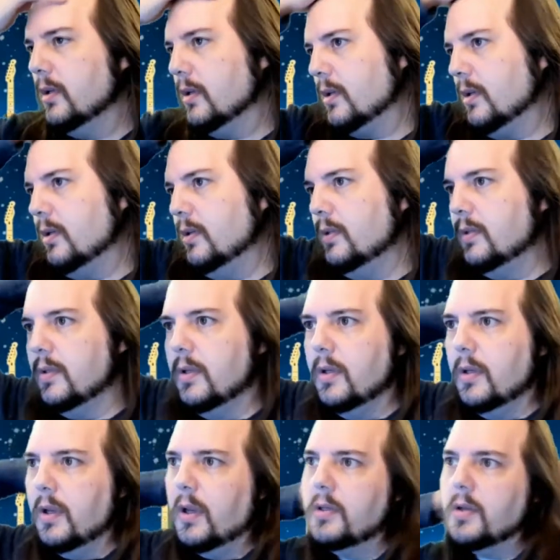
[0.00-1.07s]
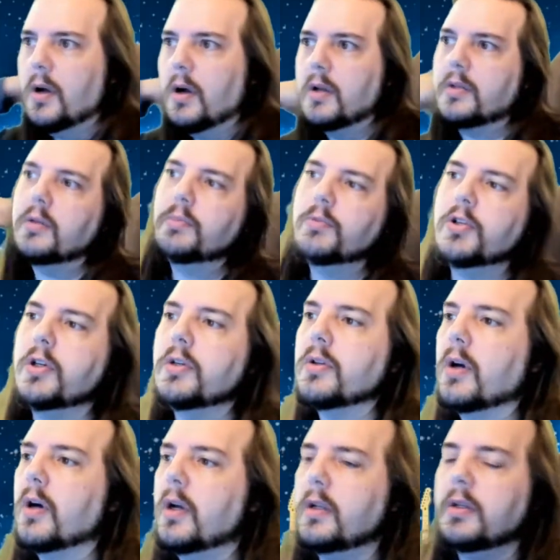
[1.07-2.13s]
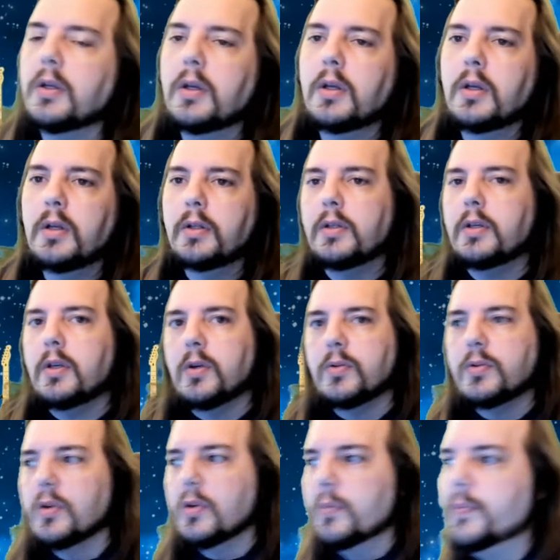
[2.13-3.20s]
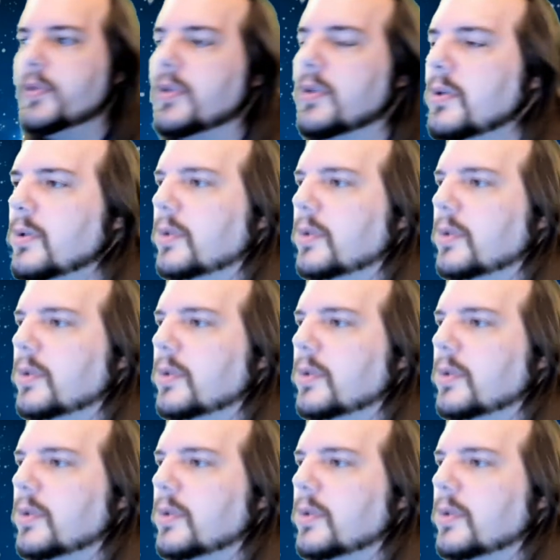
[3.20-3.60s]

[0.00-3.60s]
It's awesome. She's on the YouTubes.